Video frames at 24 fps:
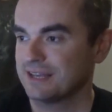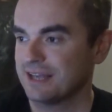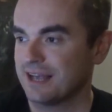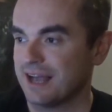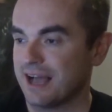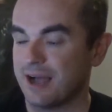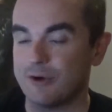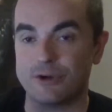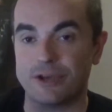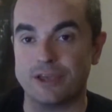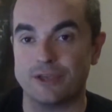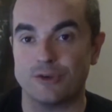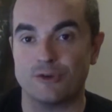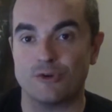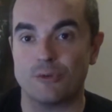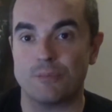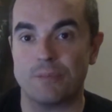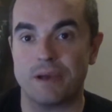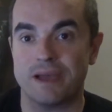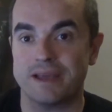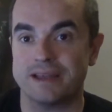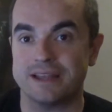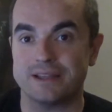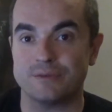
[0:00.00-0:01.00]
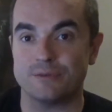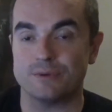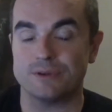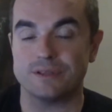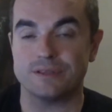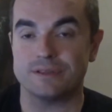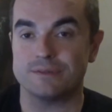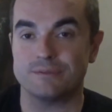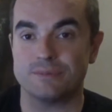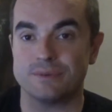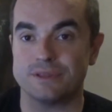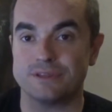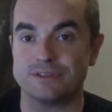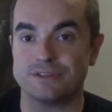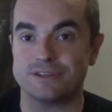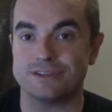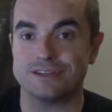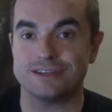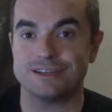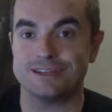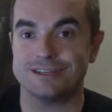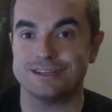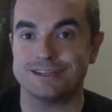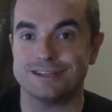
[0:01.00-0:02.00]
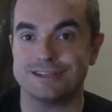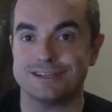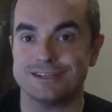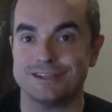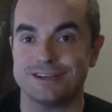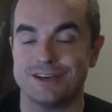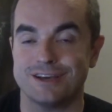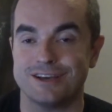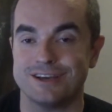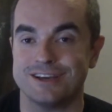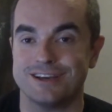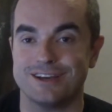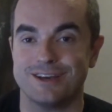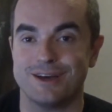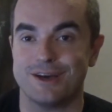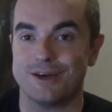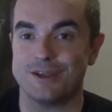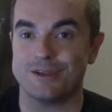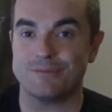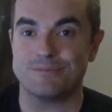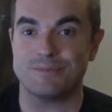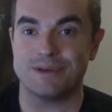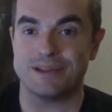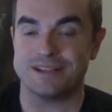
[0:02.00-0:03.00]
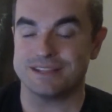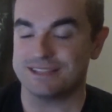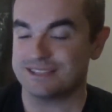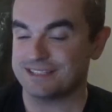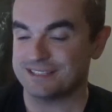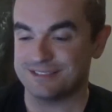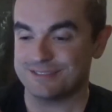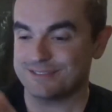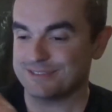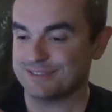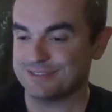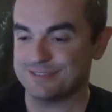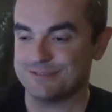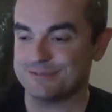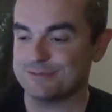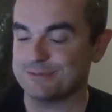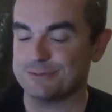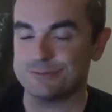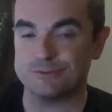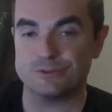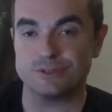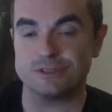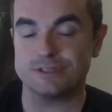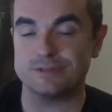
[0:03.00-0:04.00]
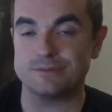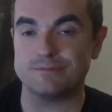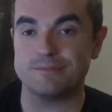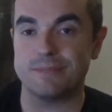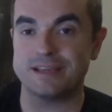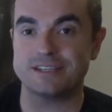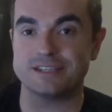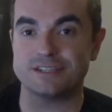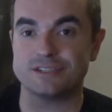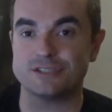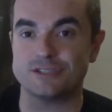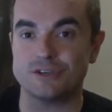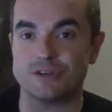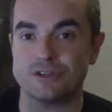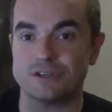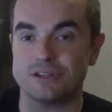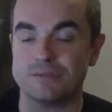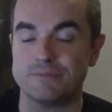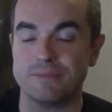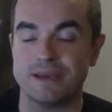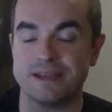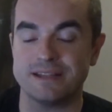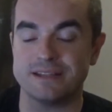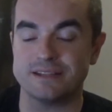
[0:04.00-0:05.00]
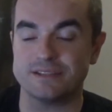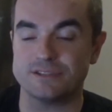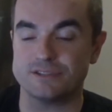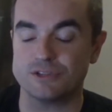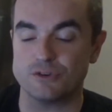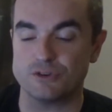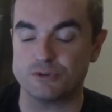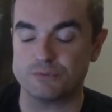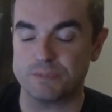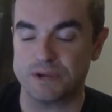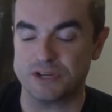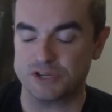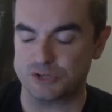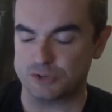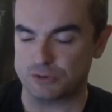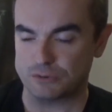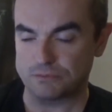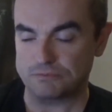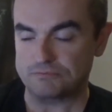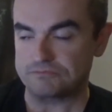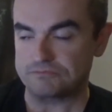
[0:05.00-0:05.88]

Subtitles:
How can you compare that with other bands? That made it so special.